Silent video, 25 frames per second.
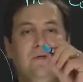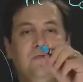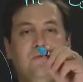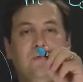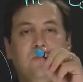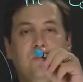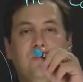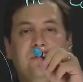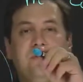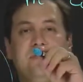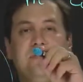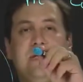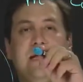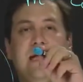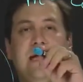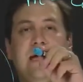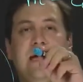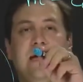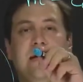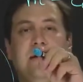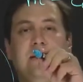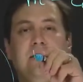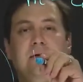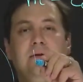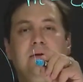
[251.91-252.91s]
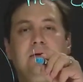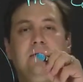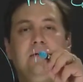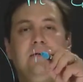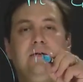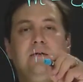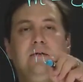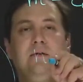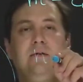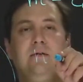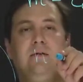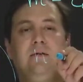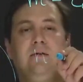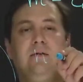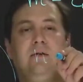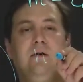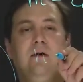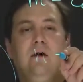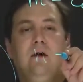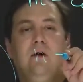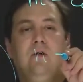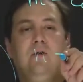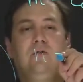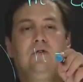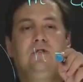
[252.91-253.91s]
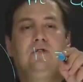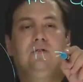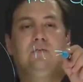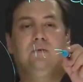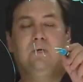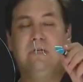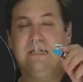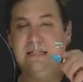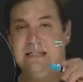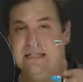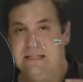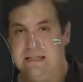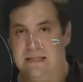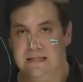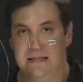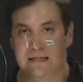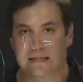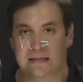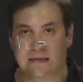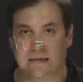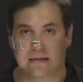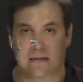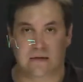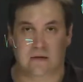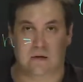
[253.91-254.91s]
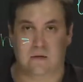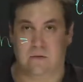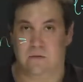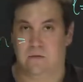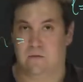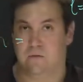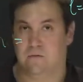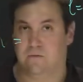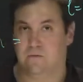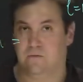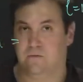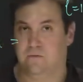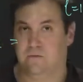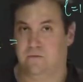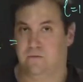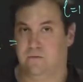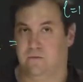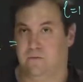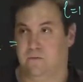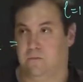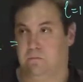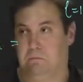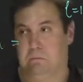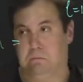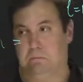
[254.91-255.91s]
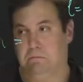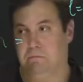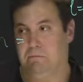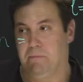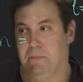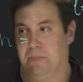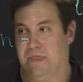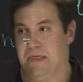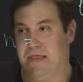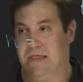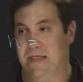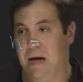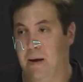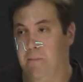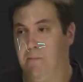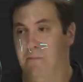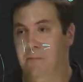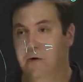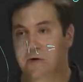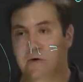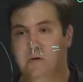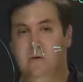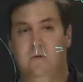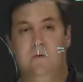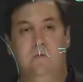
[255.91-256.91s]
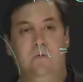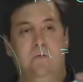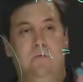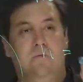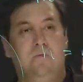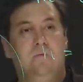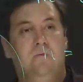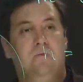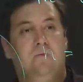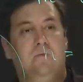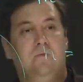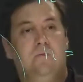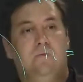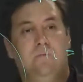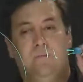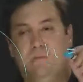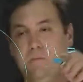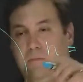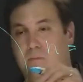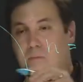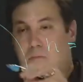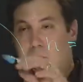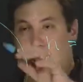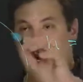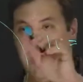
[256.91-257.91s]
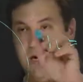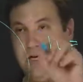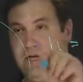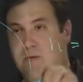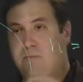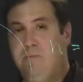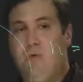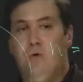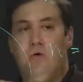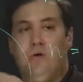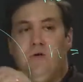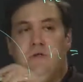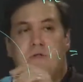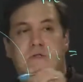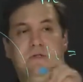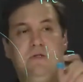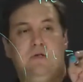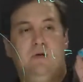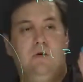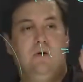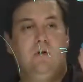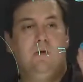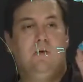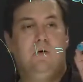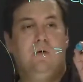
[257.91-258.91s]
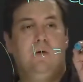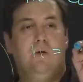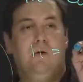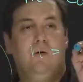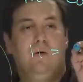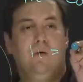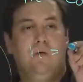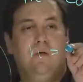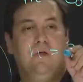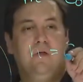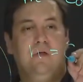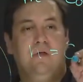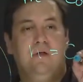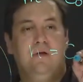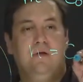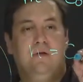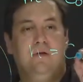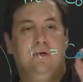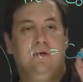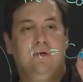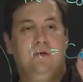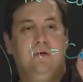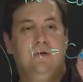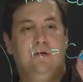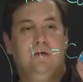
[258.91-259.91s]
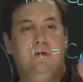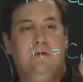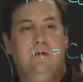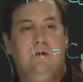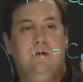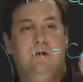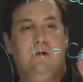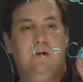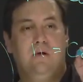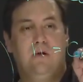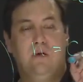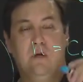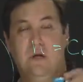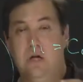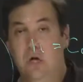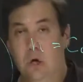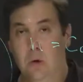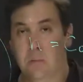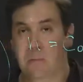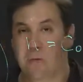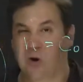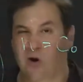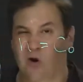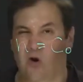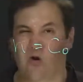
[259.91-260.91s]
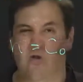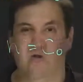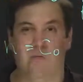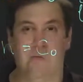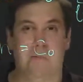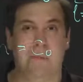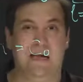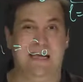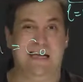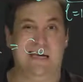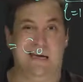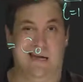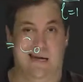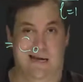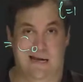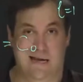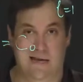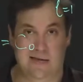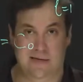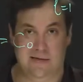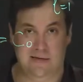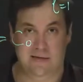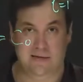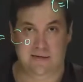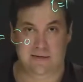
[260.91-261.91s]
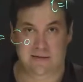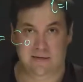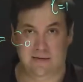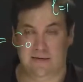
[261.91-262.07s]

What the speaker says: Of course, n also consists of the number of marked points on the loop of beginning